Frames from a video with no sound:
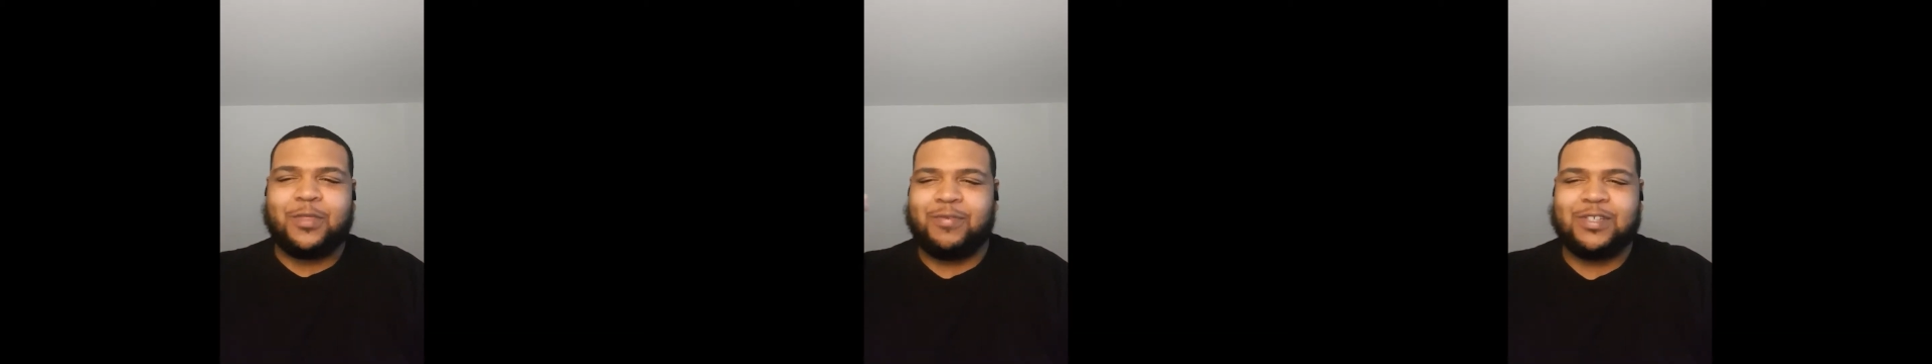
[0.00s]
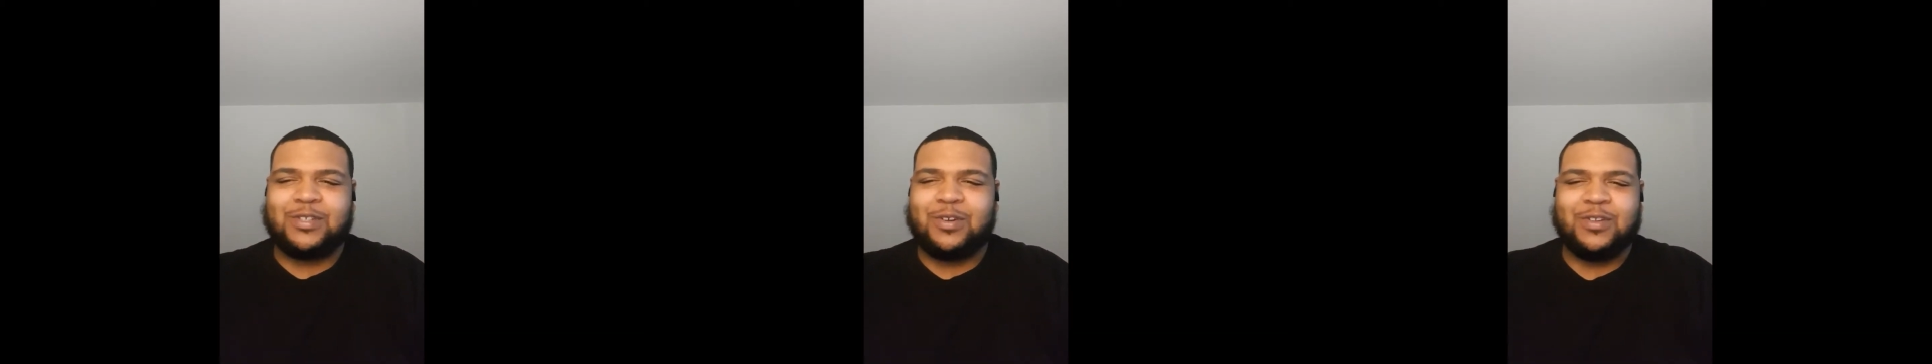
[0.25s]
3
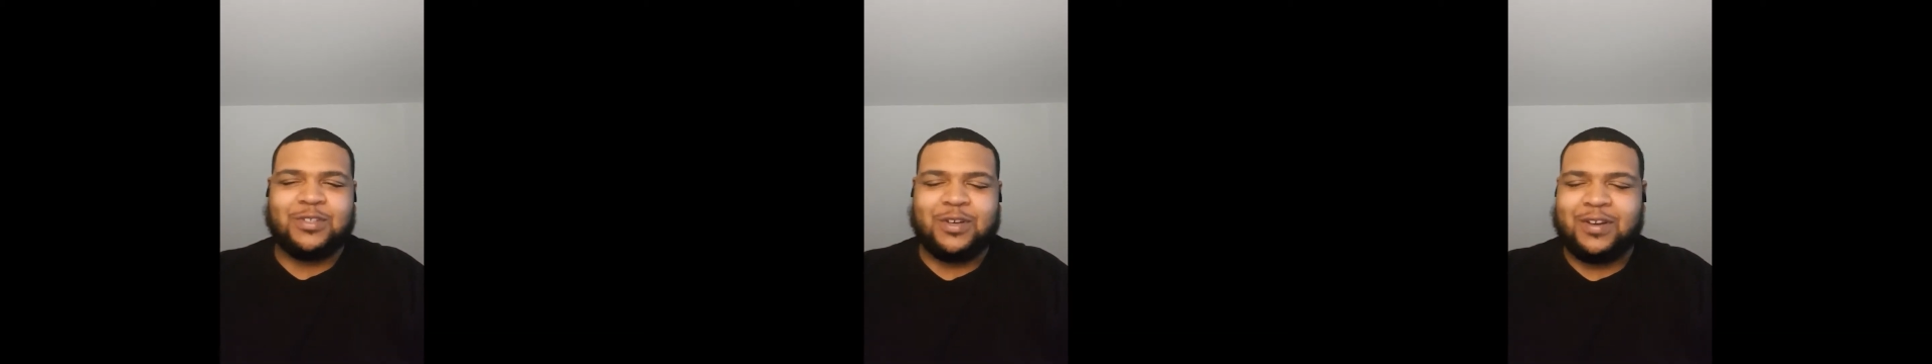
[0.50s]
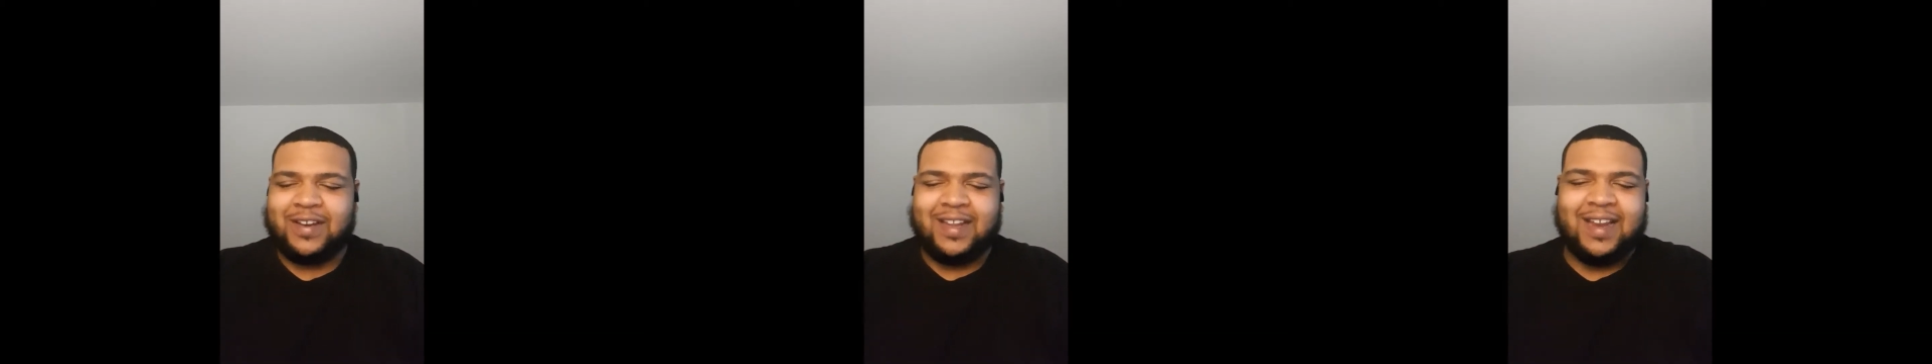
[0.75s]
swords
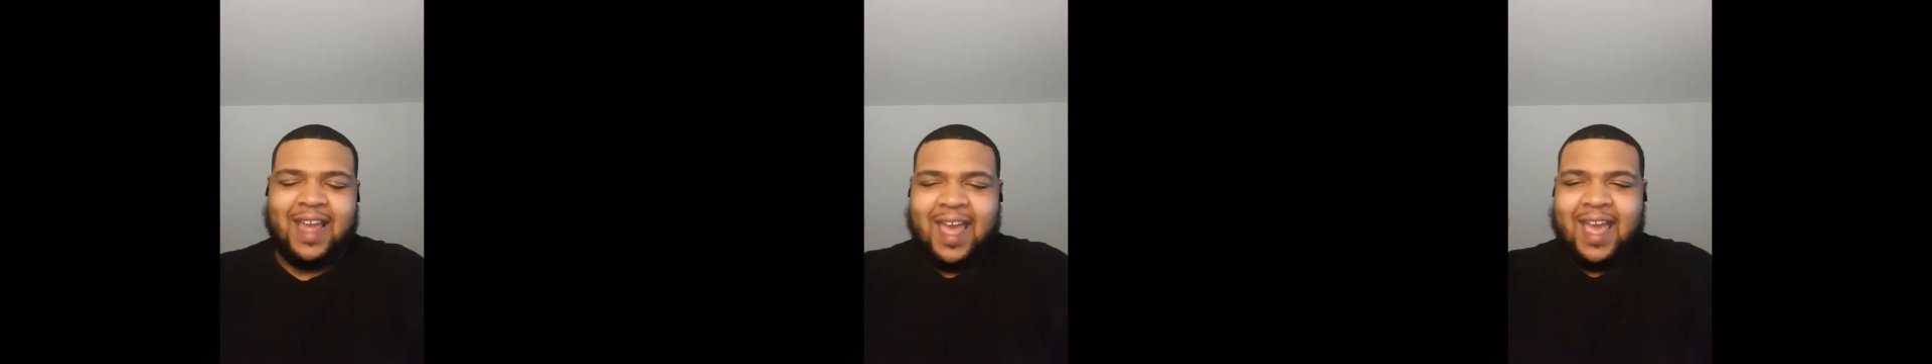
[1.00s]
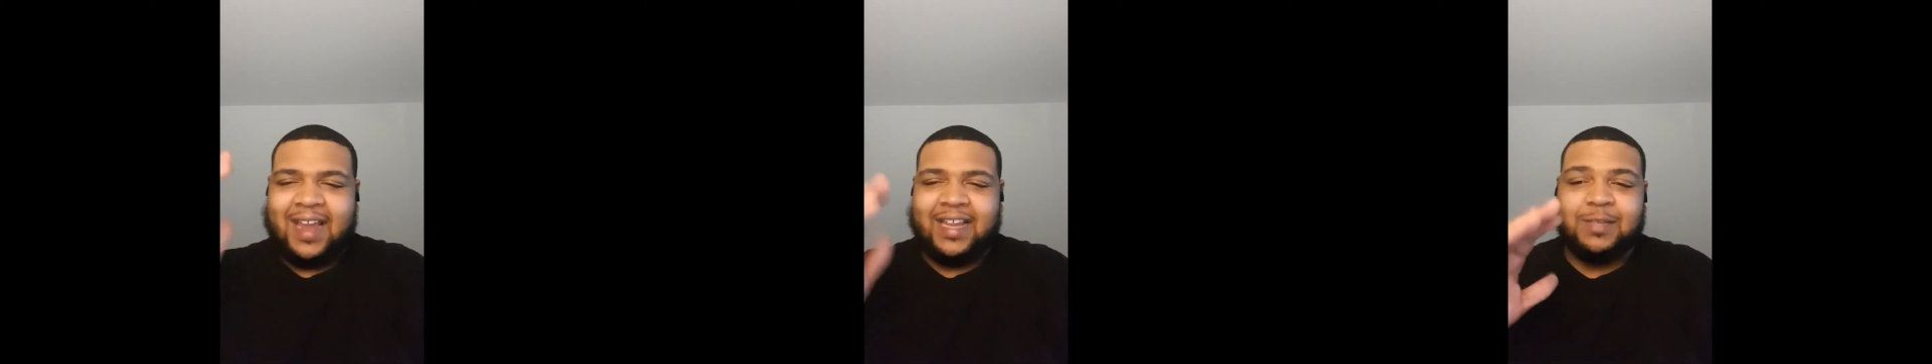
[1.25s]
on,
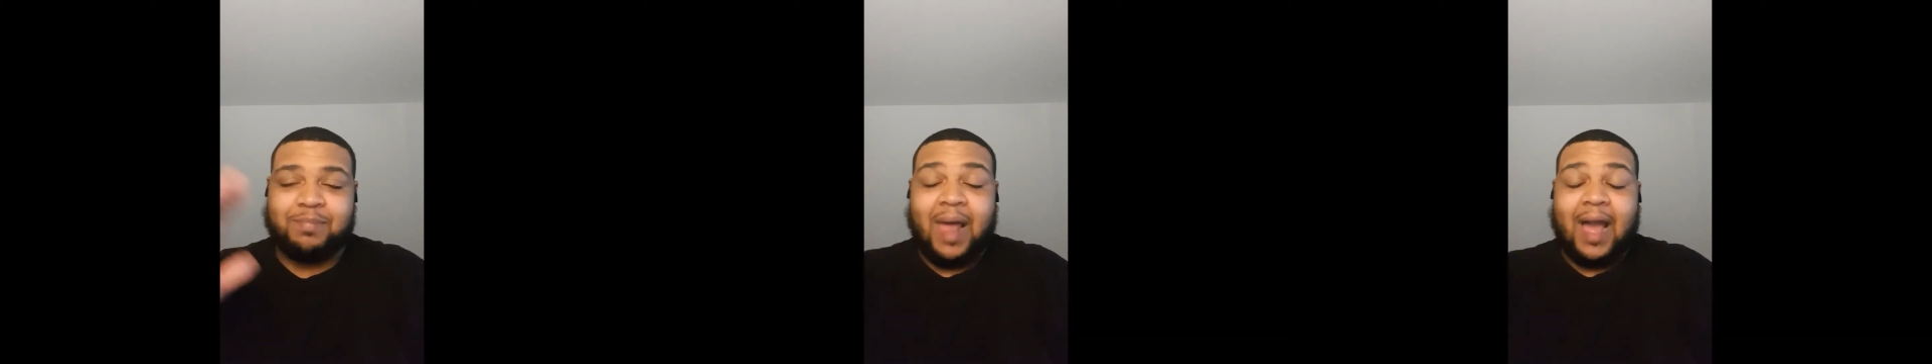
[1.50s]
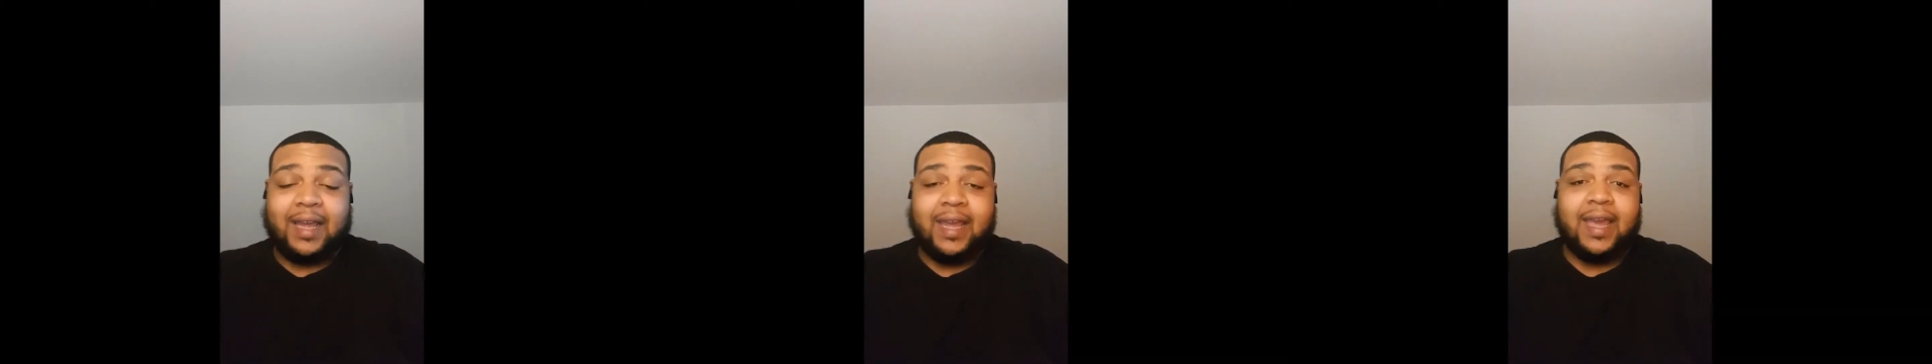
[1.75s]
and he's
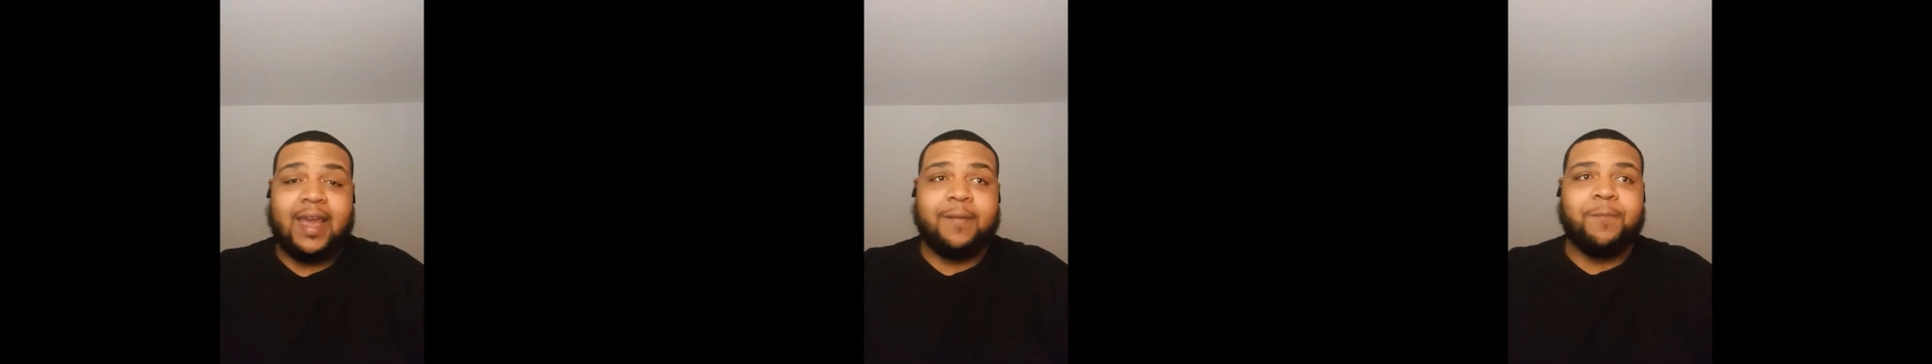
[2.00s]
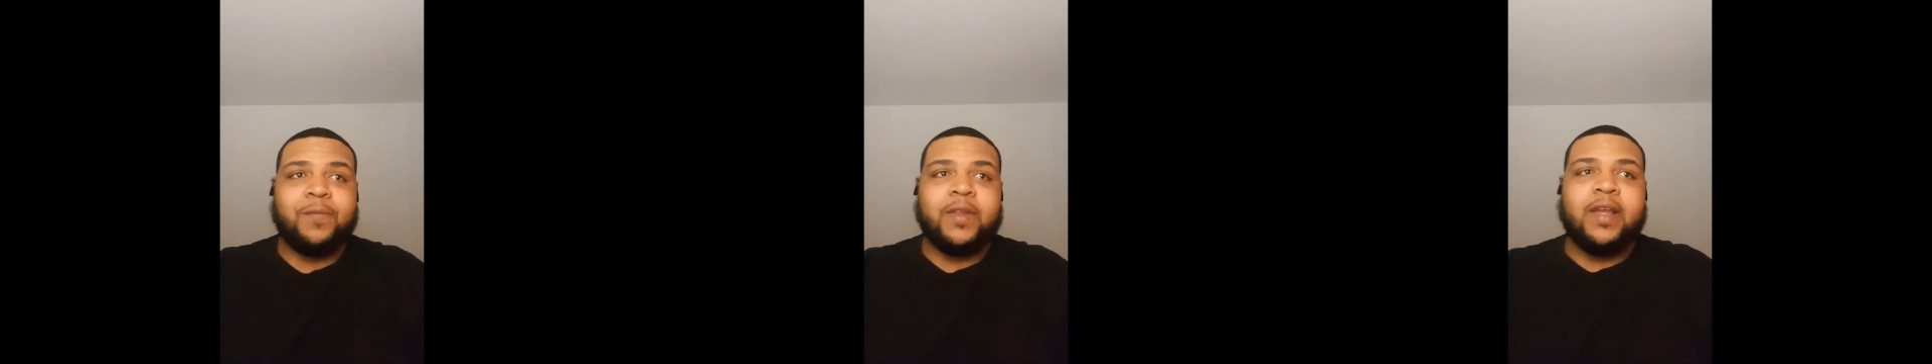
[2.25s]
blocking, and